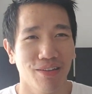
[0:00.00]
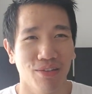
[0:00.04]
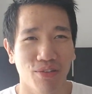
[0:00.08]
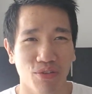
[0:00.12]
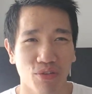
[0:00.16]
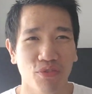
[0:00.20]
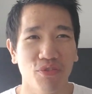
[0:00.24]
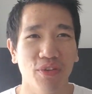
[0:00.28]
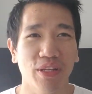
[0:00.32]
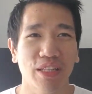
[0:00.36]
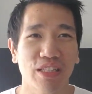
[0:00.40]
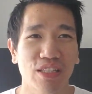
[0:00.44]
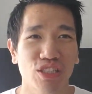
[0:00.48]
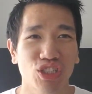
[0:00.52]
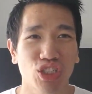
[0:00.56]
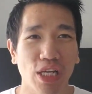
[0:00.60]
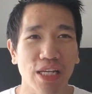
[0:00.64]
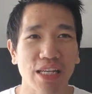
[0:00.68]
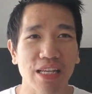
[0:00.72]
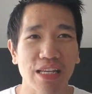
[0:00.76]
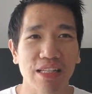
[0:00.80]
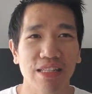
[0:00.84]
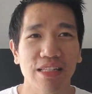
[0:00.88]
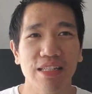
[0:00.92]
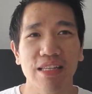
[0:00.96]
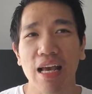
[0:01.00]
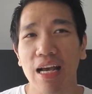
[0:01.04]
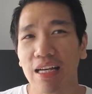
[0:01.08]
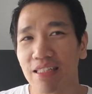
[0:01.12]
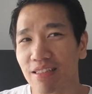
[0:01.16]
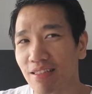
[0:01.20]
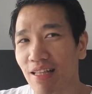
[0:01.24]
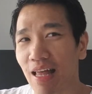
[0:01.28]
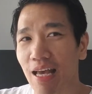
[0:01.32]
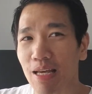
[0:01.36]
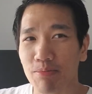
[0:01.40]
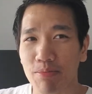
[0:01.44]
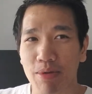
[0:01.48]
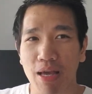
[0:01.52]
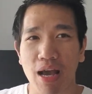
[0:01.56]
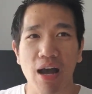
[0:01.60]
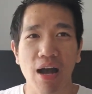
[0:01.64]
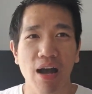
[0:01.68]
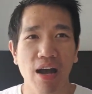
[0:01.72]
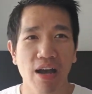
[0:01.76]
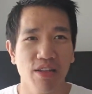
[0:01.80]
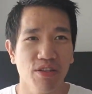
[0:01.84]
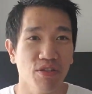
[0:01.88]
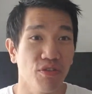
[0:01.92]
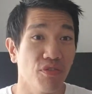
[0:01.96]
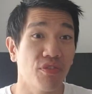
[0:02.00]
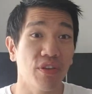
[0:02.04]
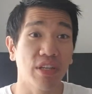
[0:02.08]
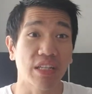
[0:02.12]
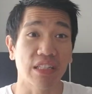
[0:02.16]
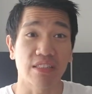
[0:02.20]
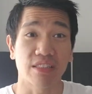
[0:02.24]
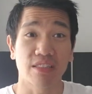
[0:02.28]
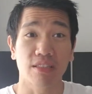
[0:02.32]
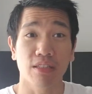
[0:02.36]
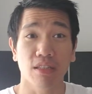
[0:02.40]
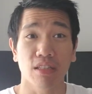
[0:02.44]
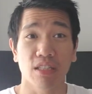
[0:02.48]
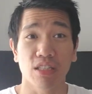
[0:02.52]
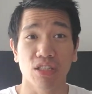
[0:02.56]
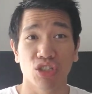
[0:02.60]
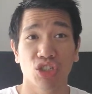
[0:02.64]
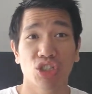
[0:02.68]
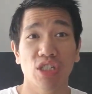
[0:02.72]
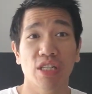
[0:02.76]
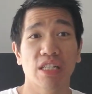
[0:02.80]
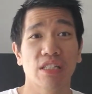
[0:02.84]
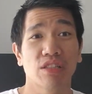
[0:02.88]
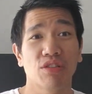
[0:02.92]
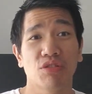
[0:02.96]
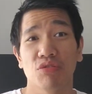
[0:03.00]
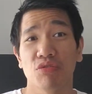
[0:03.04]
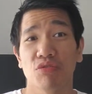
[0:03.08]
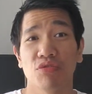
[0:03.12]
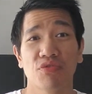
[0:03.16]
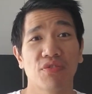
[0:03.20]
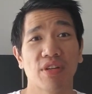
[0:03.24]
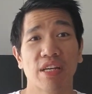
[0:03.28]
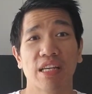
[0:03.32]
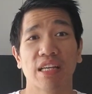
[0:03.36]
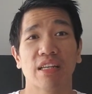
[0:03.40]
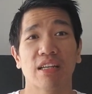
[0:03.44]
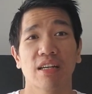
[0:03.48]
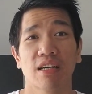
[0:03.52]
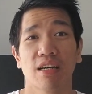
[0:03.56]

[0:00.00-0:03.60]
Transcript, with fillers: Do you think the J K D has lagged behind? Do you think it's still legit? Do you think,